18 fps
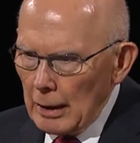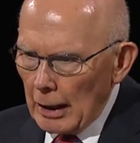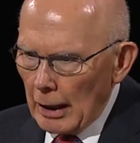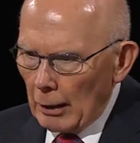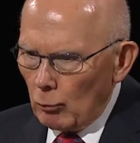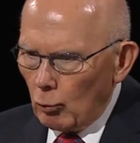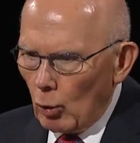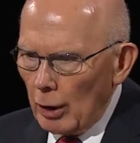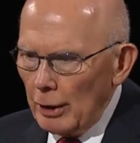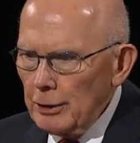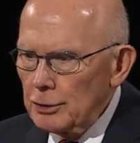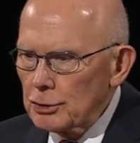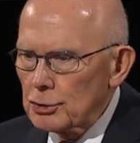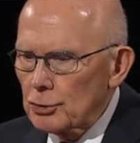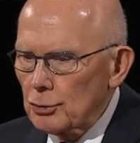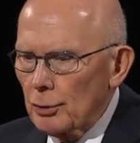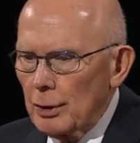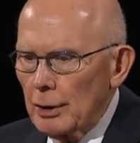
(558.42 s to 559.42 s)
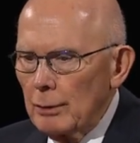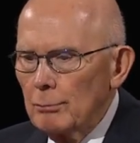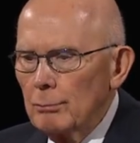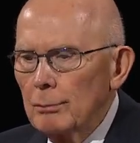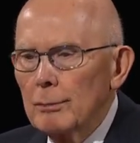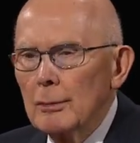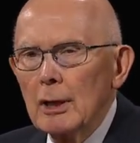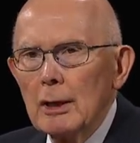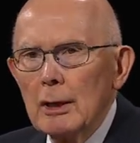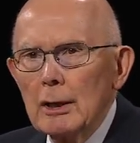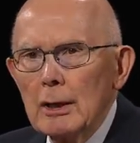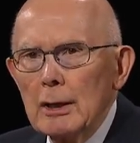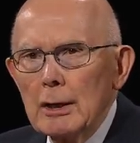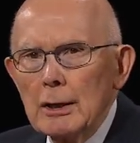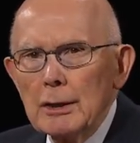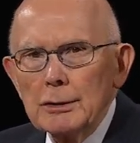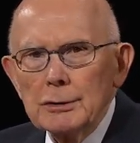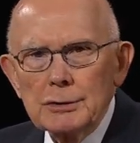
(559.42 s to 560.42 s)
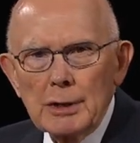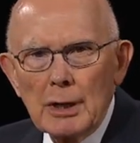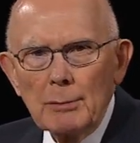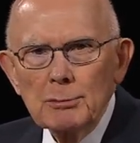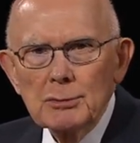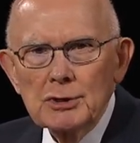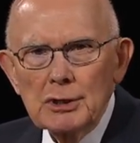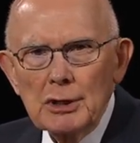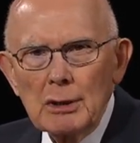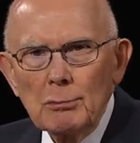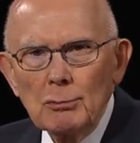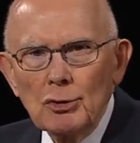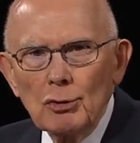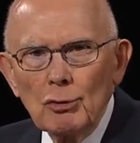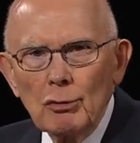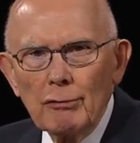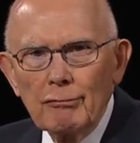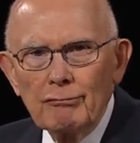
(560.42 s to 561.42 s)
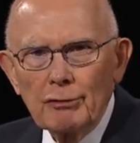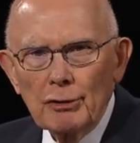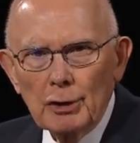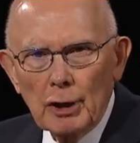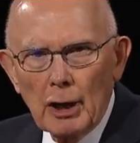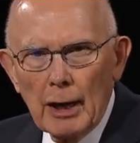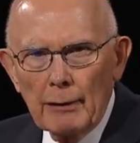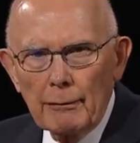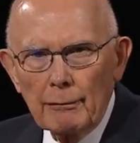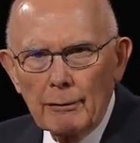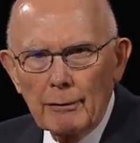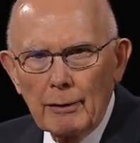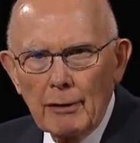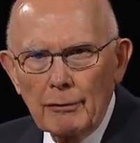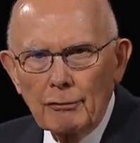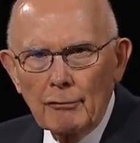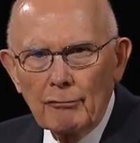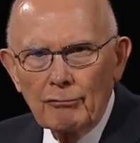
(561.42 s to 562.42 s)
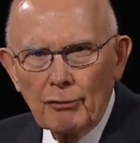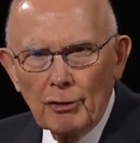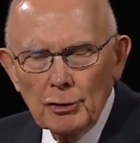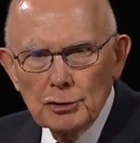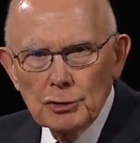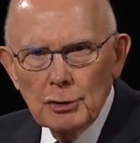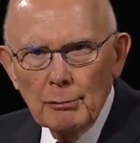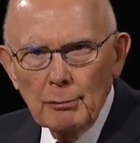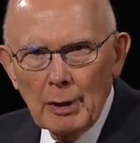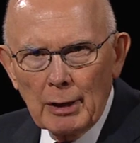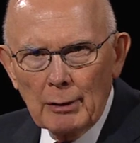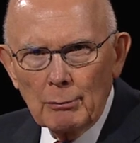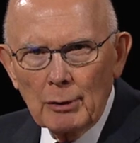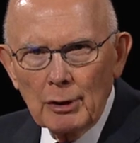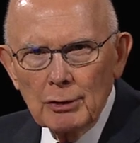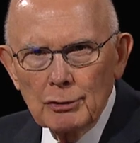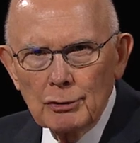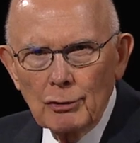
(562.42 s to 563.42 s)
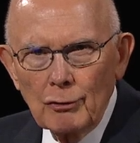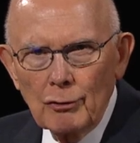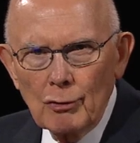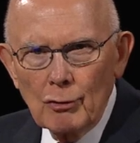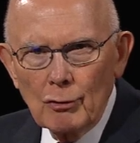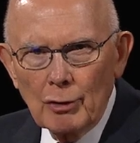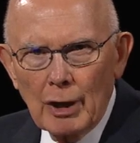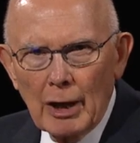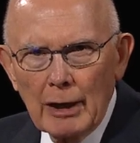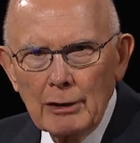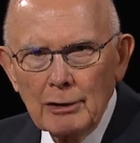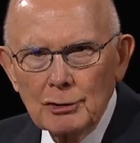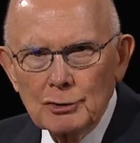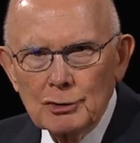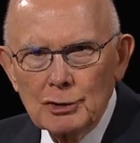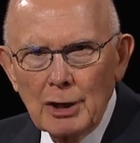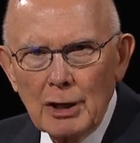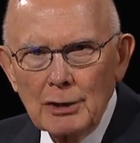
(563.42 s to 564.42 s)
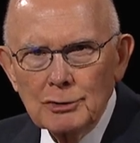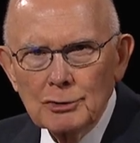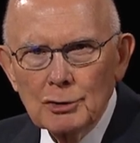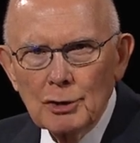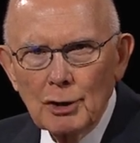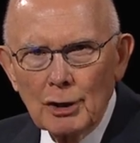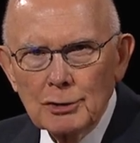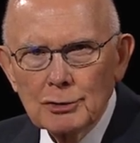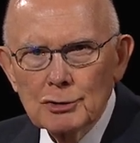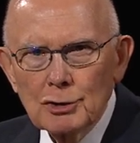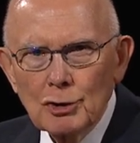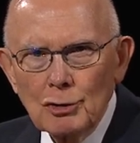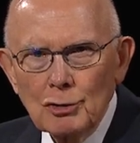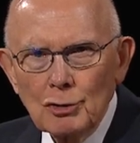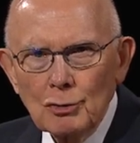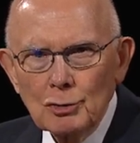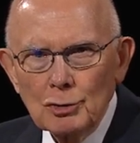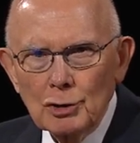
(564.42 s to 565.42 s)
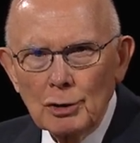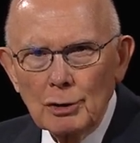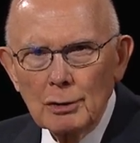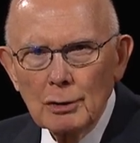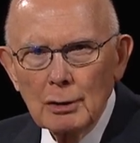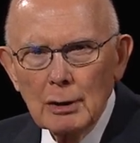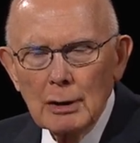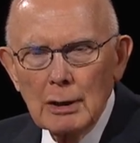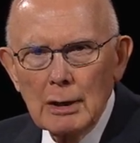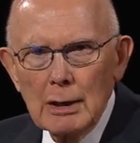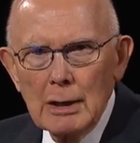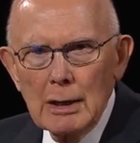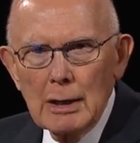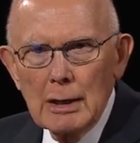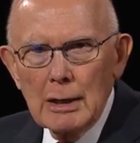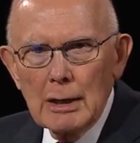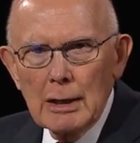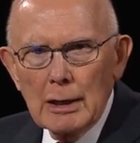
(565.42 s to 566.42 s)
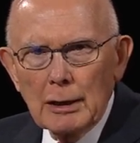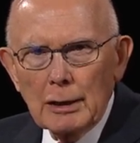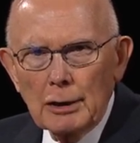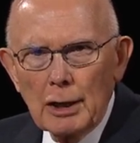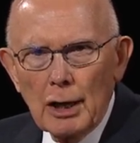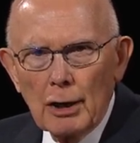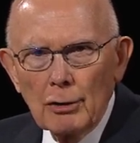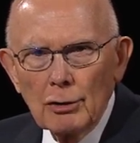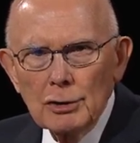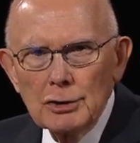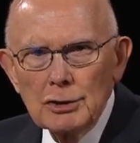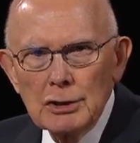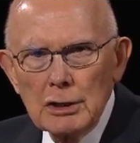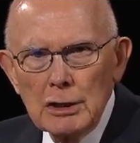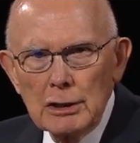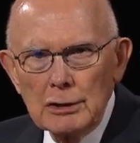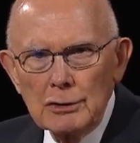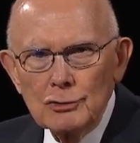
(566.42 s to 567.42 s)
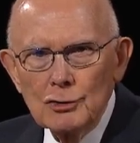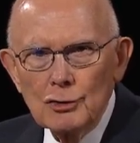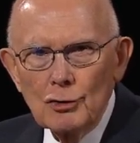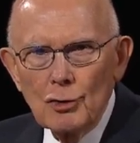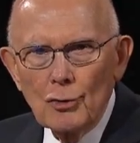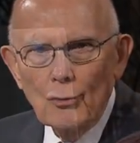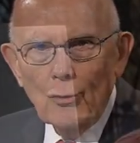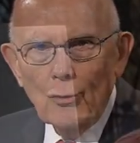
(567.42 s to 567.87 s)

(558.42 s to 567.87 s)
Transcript: At one extreme, some seem to have forgotten that the First Amendment to the United States Constitution guarantees the